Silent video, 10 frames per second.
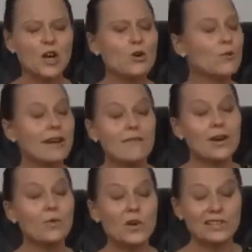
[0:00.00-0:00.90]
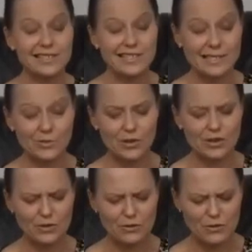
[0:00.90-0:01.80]
whoever wants to
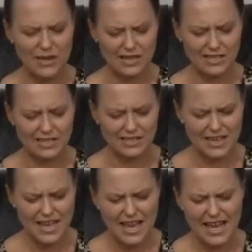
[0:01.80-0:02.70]
work with us.